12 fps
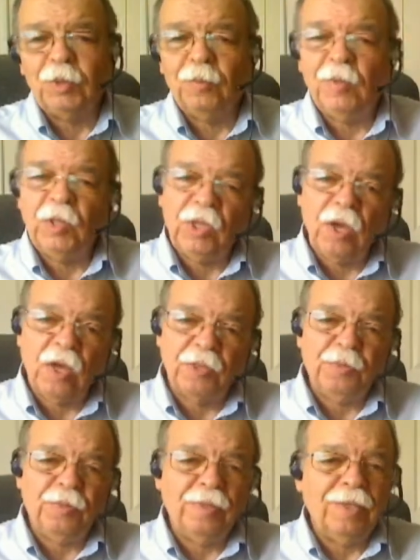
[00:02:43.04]
you know
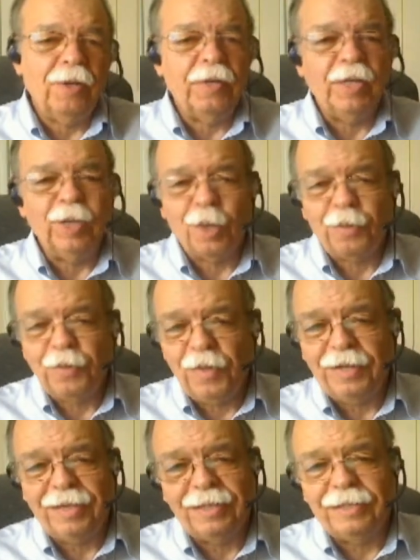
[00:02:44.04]
inauthentic
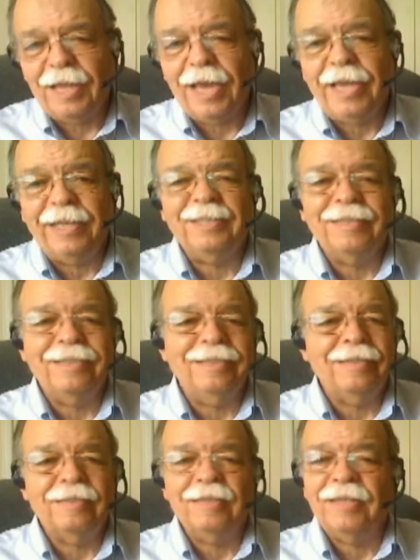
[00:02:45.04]
likes and the kind of
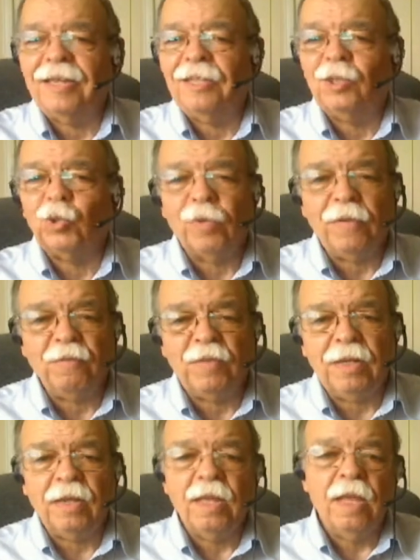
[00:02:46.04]
drifting, but
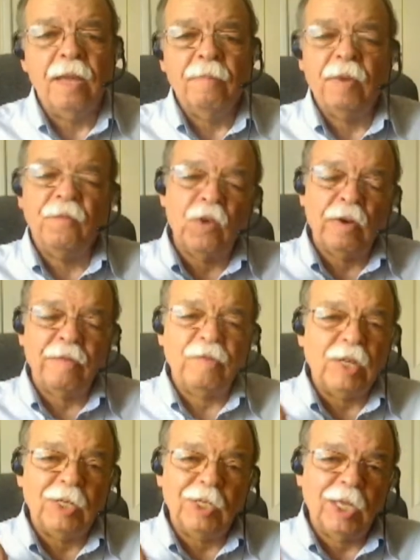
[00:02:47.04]
very intentional
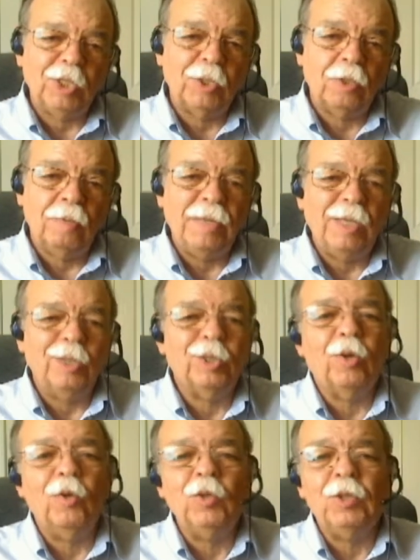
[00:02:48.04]
being social,
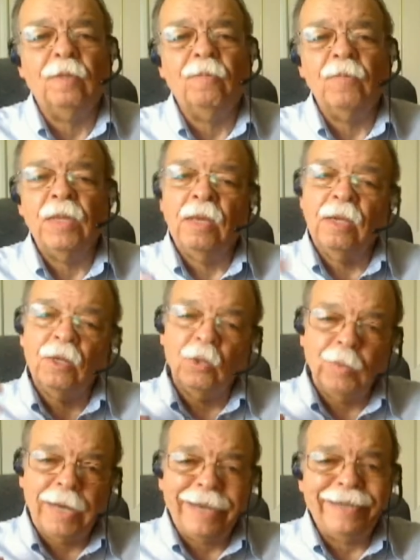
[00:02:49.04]
creating
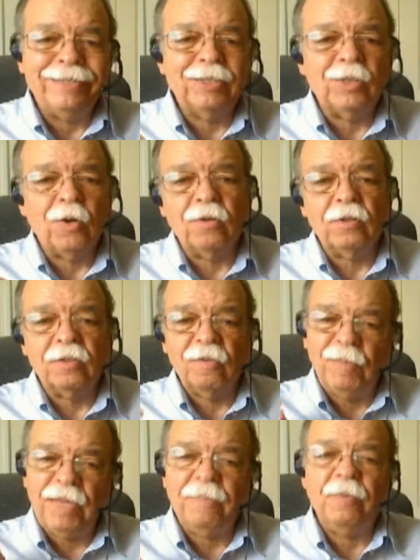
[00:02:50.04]
circles of people that you
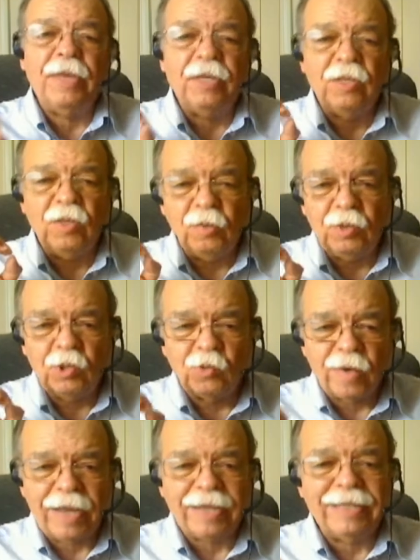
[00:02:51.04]
directly need to
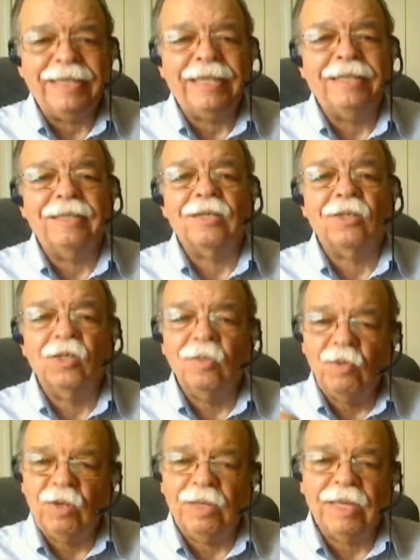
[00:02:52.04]
communicate with,